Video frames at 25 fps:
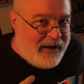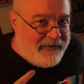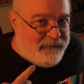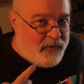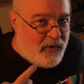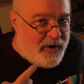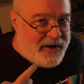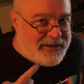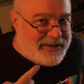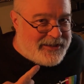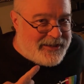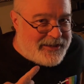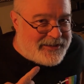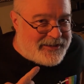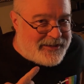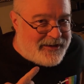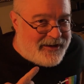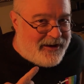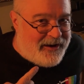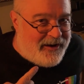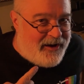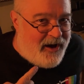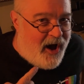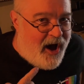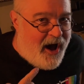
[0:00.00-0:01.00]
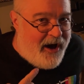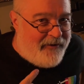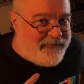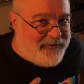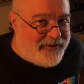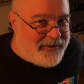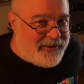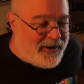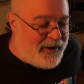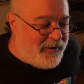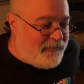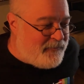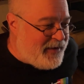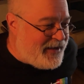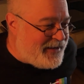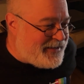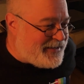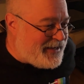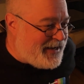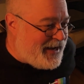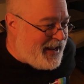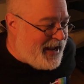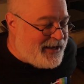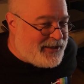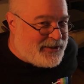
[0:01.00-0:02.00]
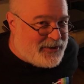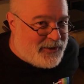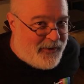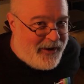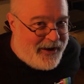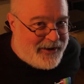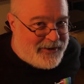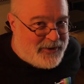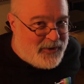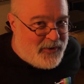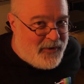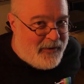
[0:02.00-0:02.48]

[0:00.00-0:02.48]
voice is off a little bit today, so I do